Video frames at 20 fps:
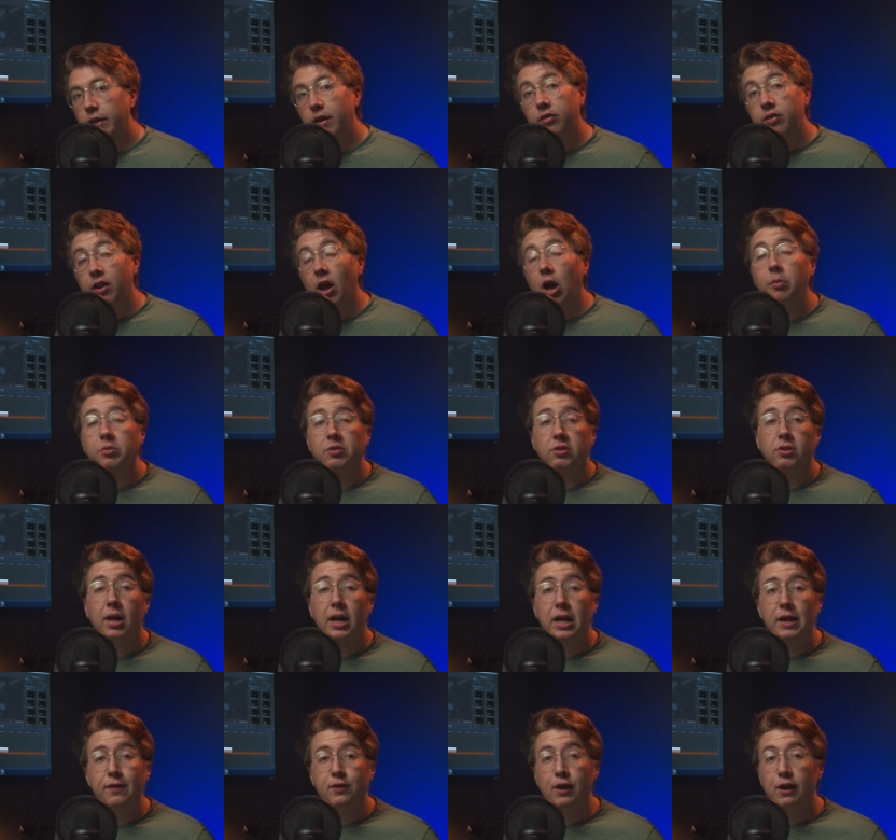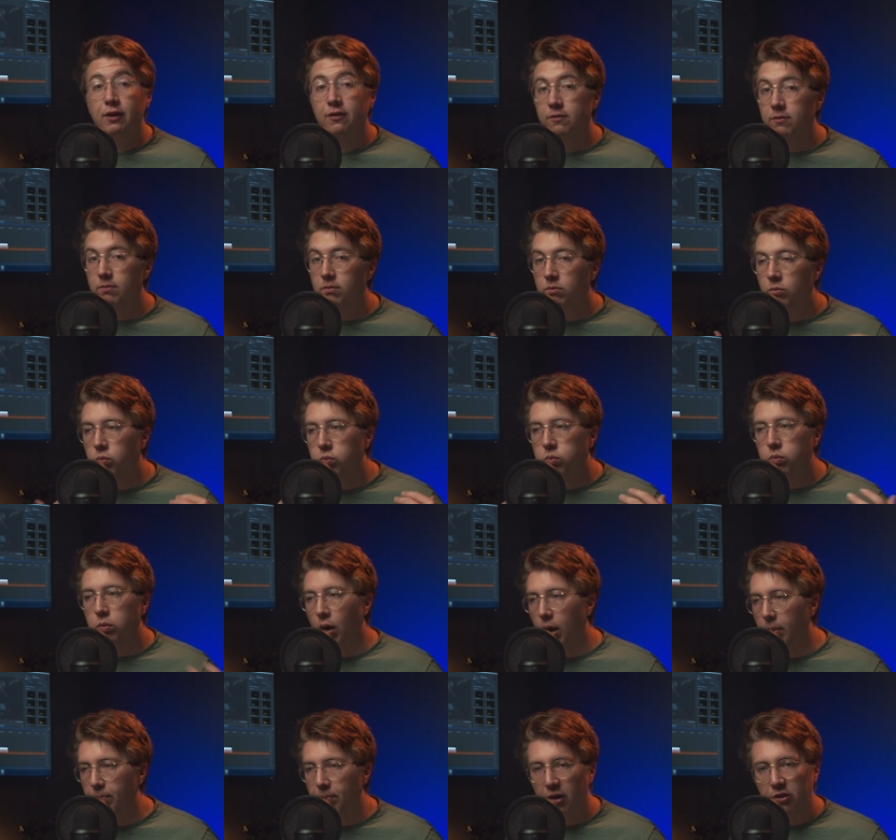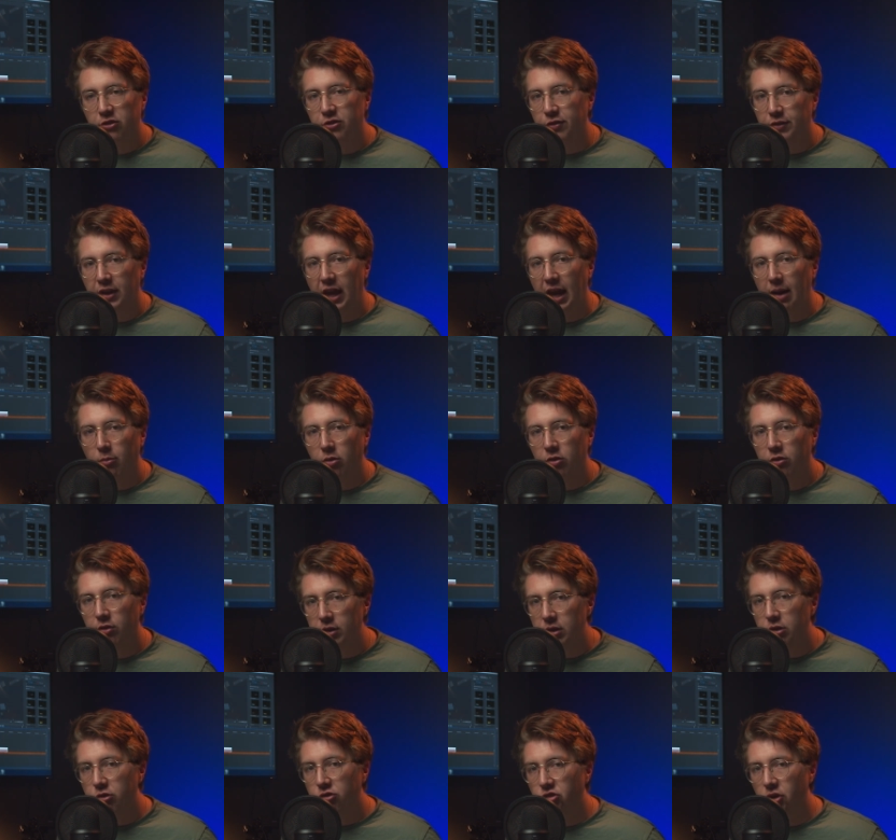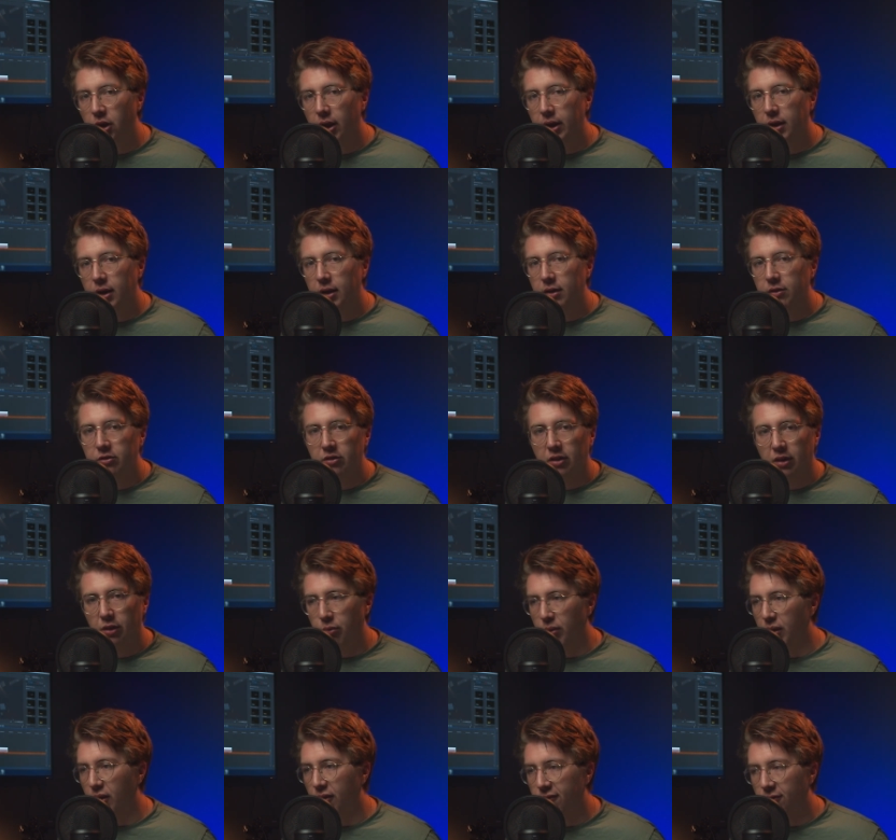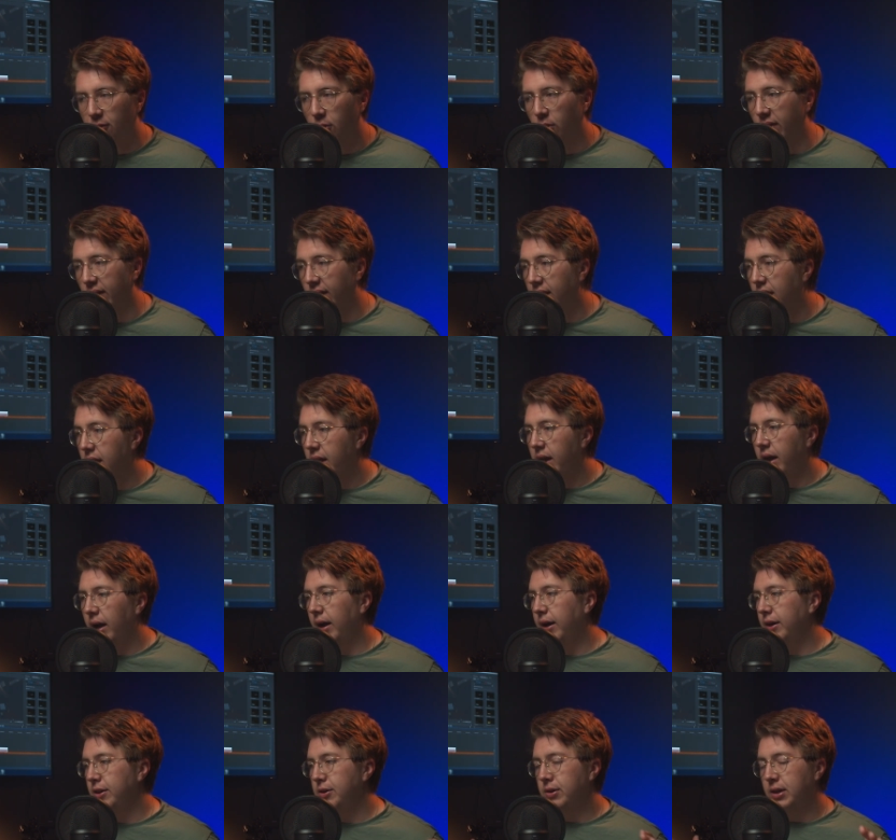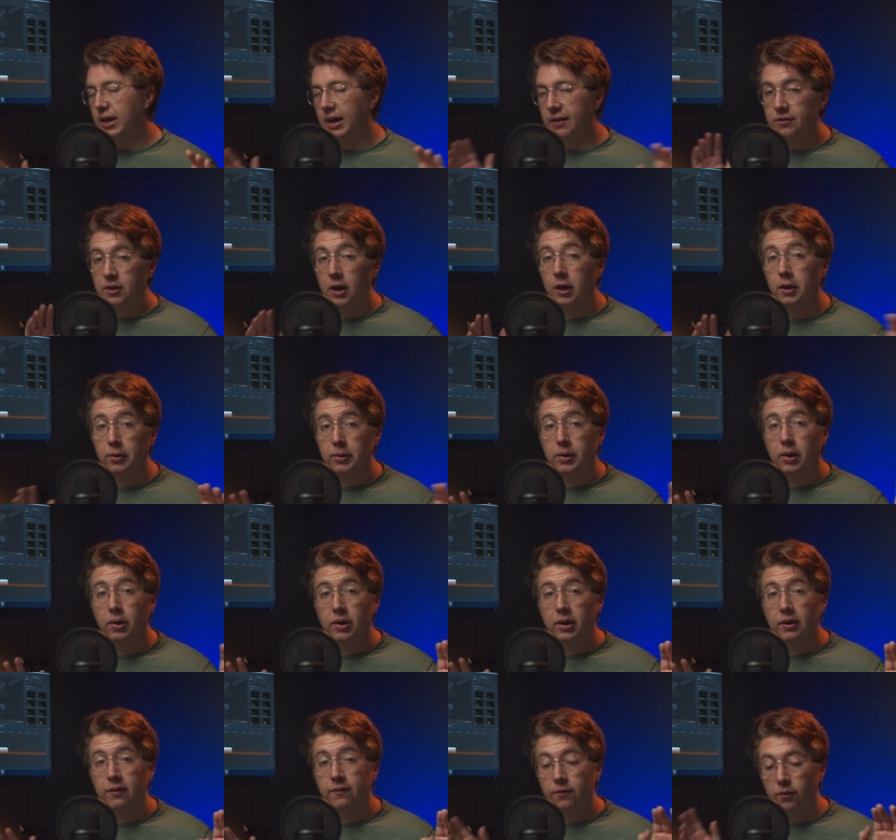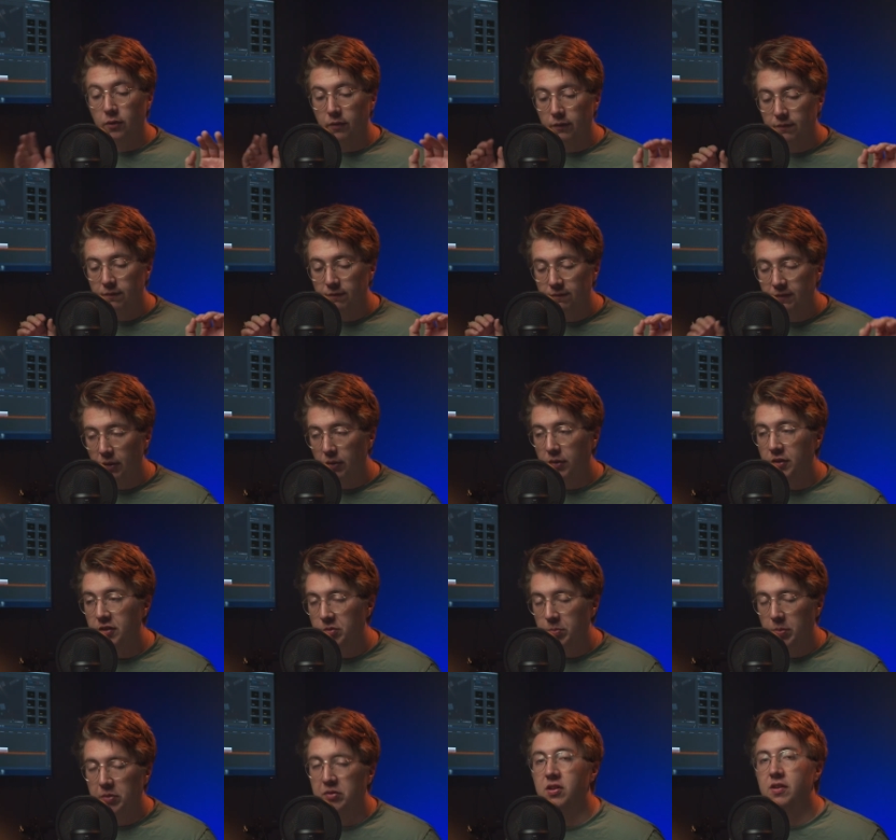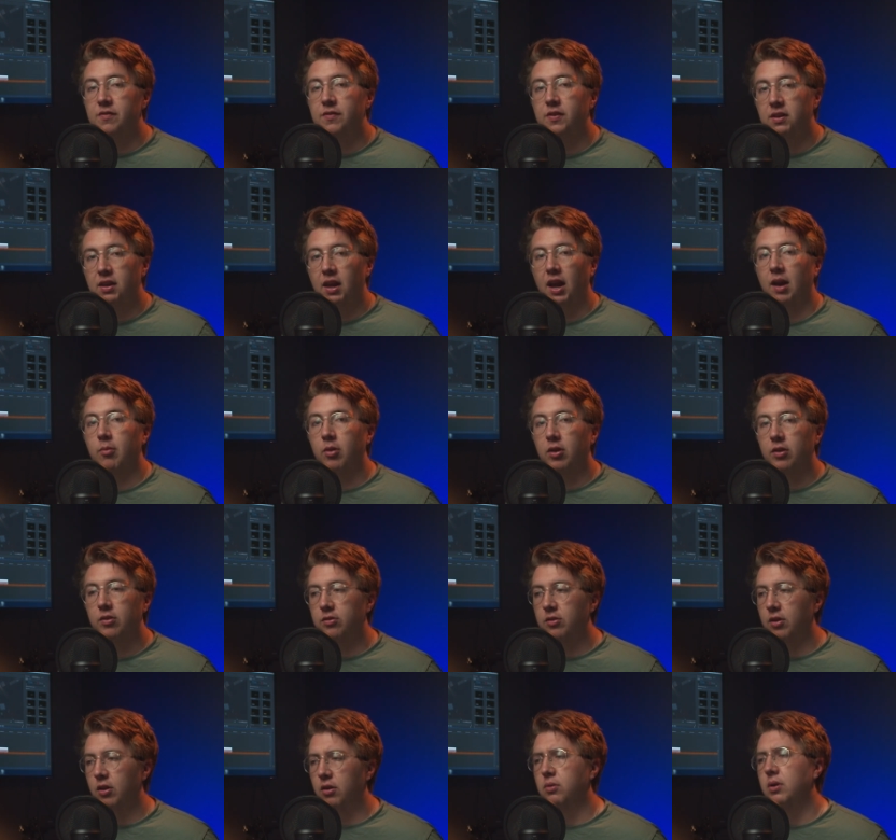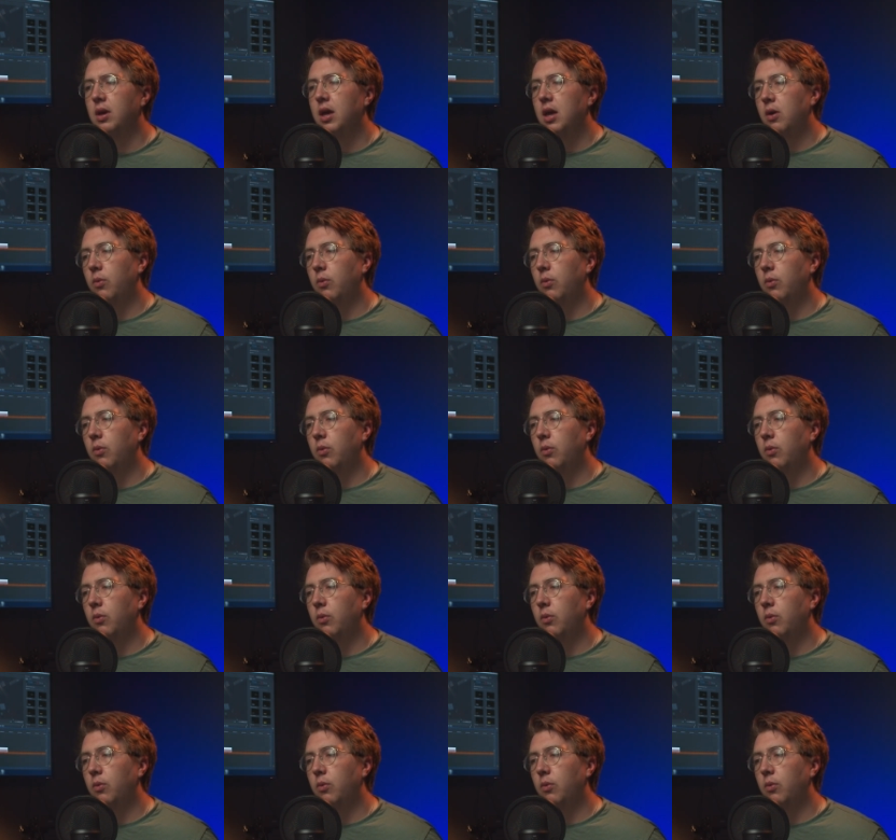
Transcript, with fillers: this helps a lot if you have a bunch of cameras that you shot on, so like three or four. Uh, you can have color coding for very specific cameras. So